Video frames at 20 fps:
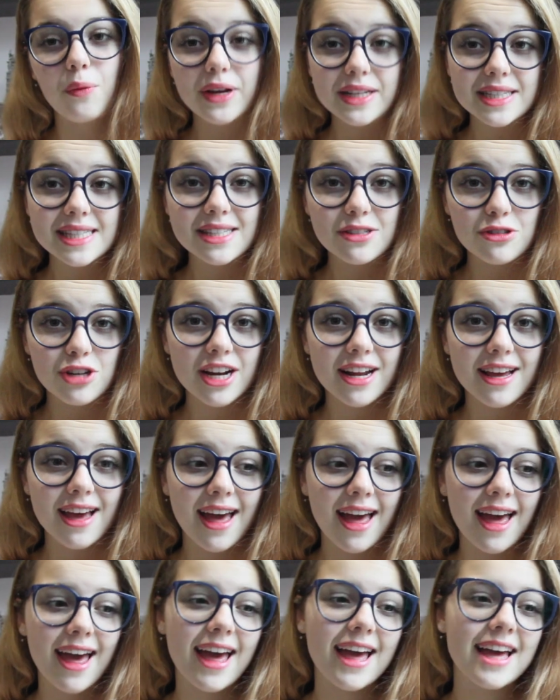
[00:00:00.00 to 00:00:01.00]
went straight
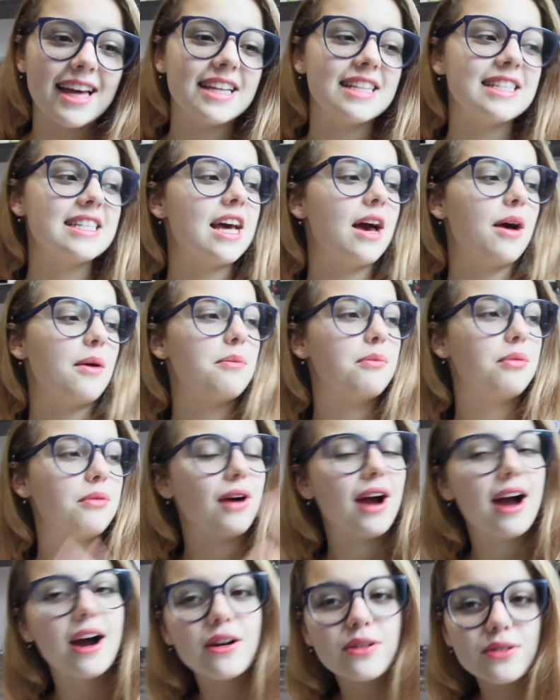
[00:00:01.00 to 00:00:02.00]
ahead,
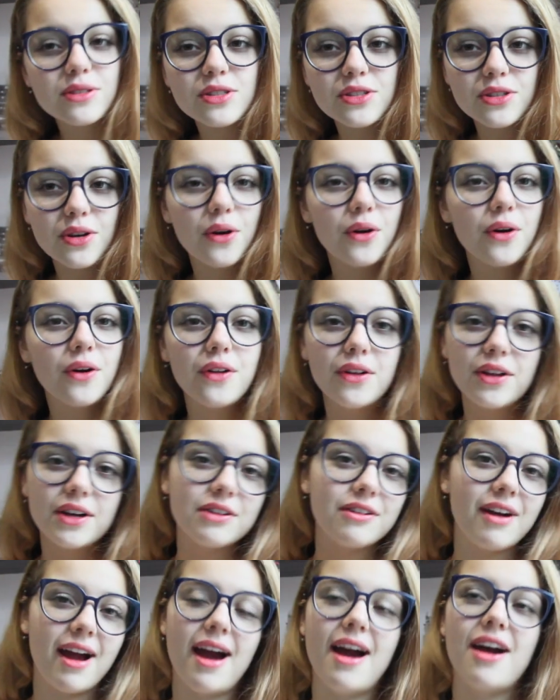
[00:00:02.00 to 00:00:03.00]
browsed all
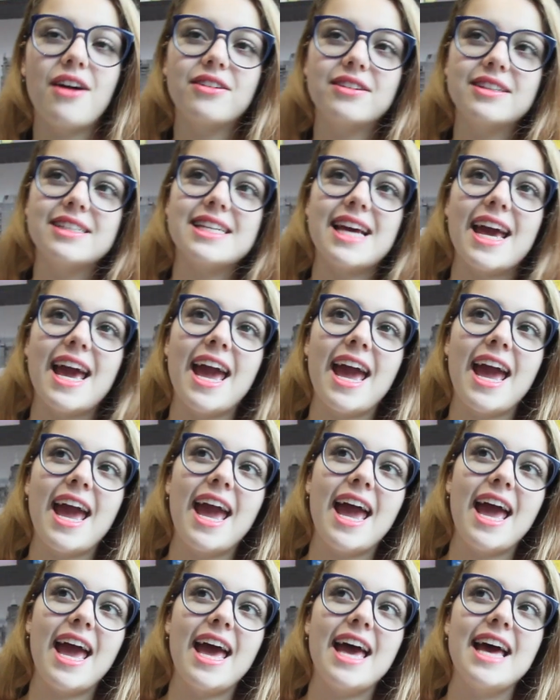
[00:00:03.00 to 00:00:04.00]
around,
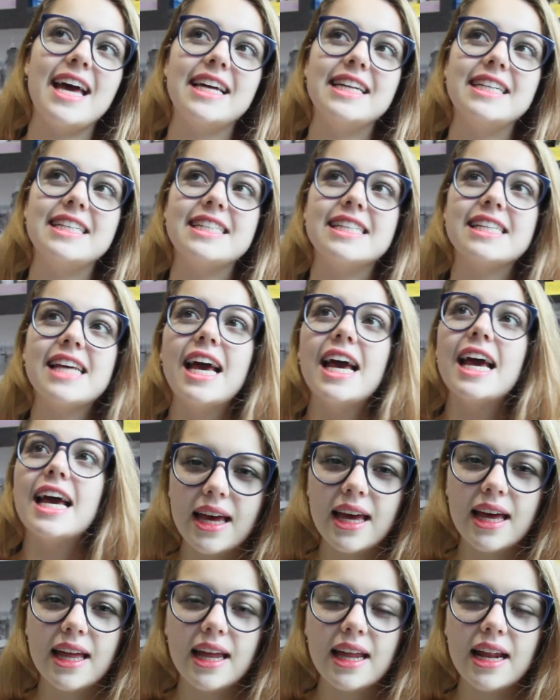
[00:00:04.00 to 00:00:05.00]
and
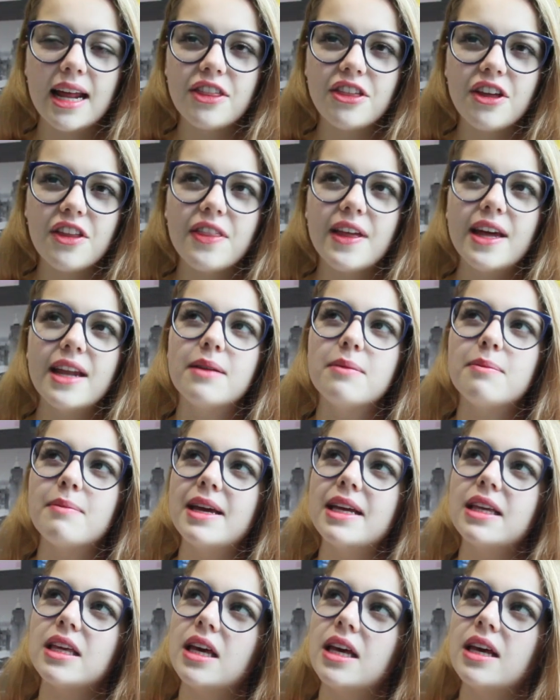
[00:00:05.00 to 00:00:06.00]
I thought that
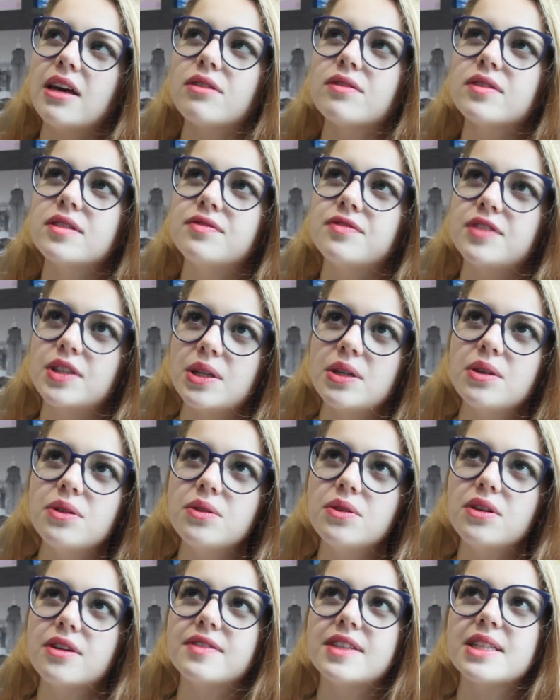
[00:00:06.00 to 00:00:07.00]
making a
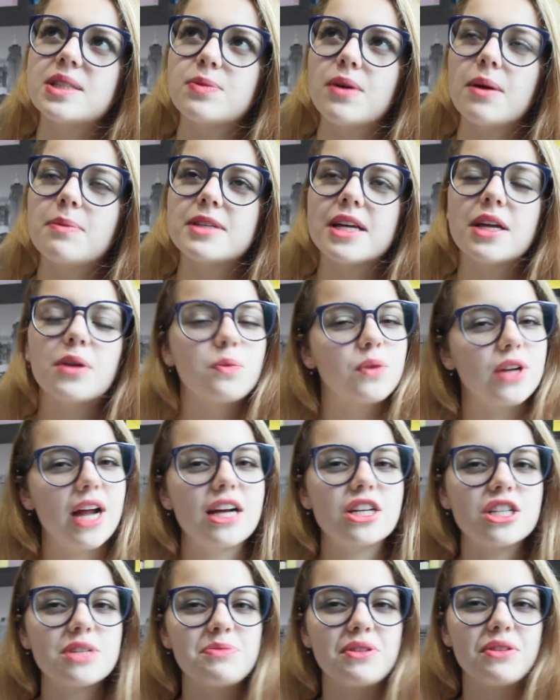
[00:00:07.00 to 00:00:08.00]
review of this website would
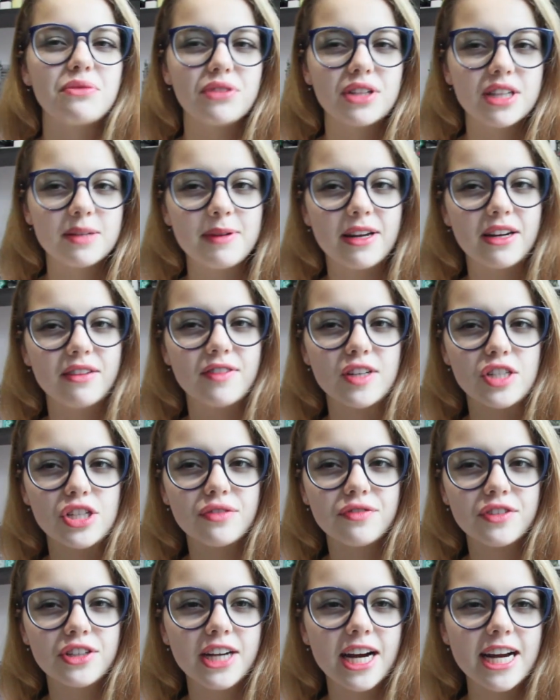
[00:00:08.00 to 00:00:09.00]
actually be really
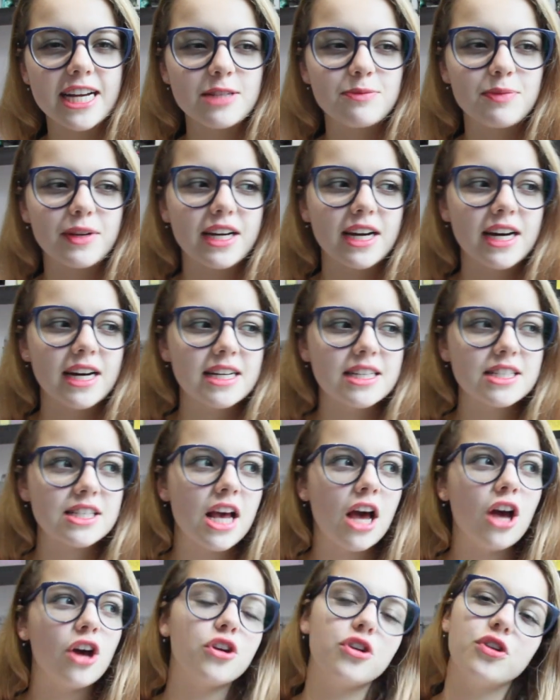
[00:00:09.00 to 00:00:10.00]
beneficial for you guys because
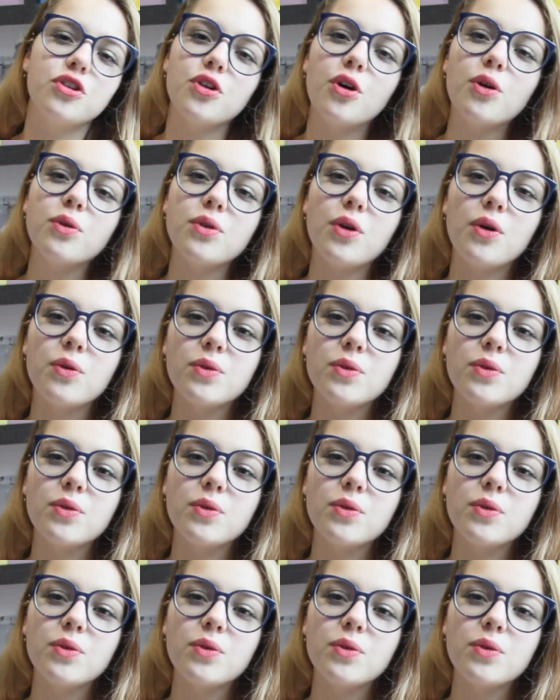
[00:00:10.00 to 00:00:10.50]
you don't